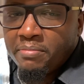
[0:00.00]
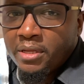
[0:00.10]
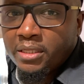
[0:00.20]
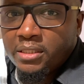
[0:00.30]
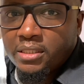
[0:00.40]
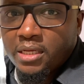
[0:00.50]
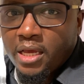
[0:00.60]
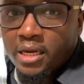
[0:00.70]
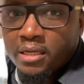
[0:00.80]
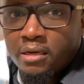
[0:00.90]
minutes,
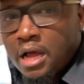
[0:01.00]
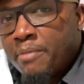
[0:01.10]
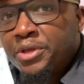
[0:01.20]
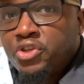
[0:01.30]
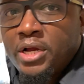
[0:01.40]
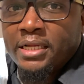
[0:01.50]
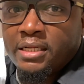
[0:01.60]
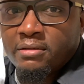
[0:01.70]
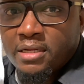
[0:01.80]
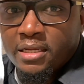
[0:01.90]
and I'll meet you guys
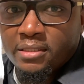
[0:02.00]
outside.